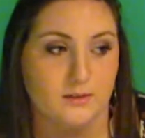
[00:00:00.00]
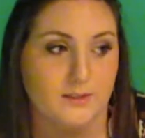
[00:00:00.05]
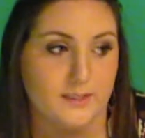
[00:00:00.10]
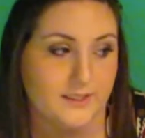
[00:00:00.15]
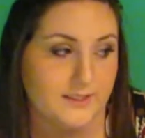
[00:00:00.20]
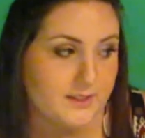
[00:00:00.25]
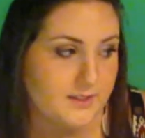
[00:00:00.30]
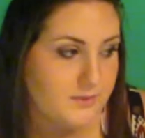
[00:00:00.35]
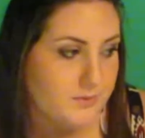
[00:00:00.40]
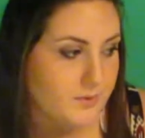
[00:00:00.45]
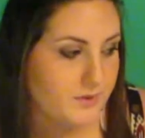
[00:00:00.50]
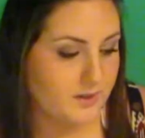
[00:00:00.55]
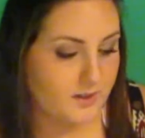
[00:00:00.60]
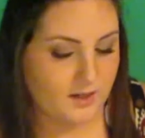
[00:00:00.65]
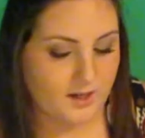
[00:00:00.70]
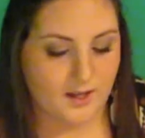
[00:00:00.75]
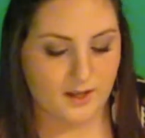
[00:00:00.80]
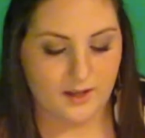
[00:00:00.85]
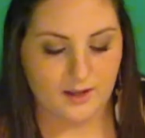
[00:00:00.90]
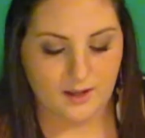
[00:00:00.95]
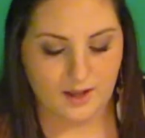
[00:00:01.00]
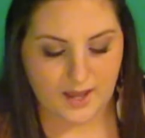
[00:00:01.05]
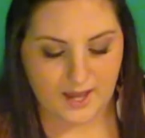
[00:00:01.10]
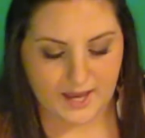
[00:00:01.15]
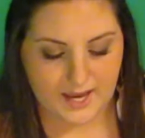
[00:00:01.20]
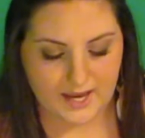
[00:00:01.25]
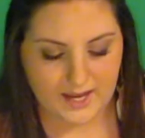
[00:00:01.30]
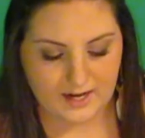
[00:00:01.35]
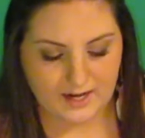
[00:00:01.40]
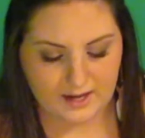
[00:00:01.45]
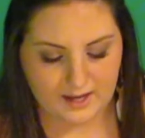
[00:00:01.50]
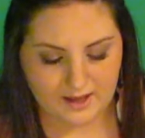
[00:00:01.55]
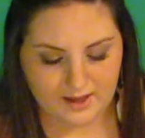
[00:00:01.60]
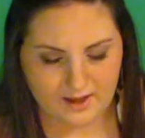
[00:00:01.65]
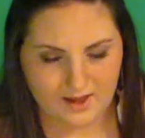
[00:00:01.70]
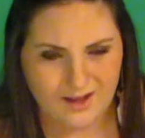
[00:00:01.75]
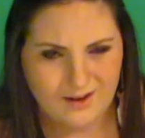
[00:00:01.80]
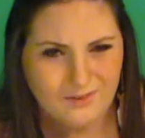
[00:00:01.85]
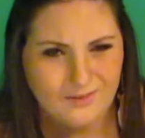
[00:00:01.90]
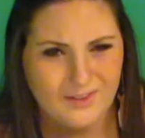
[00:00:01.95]
get this one. And
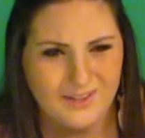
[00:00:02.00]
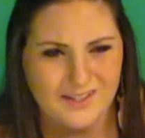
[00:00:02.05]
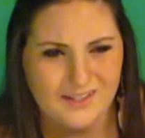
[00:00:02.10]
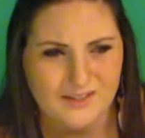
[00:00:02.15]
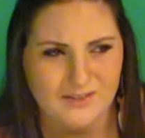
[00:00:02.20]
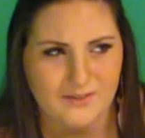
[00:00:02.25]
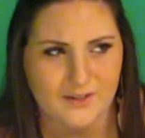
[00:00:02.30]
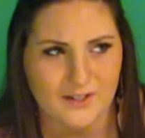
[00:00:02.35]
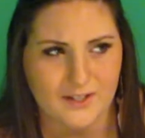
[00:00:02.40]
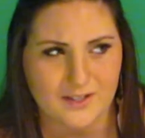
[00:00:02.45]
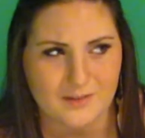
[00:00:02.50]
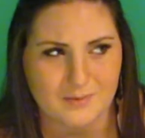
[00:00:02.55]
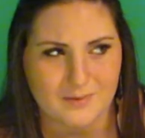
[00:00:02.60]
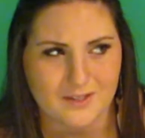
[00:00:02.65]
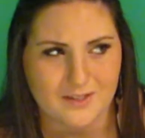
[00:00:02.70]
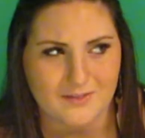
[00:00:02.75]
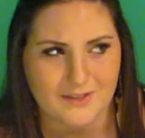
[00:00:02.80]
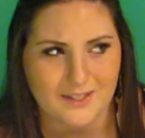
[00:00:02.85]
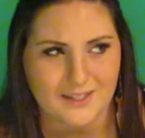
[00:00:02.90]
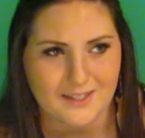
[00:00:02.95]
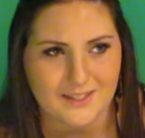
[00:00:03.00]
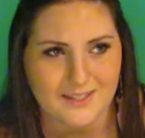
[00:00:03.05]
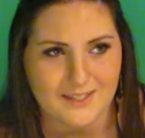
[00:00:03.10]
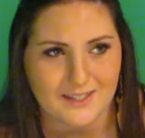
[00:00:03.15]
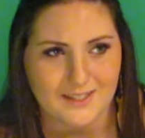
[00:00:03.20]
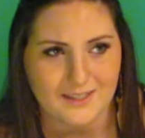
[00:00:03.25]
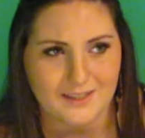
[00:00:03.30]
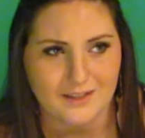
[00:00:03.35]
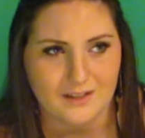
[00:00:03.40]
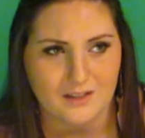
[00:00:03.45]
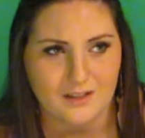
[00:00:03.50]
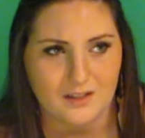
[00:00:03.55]
I don't think this is very expensive. I think it's like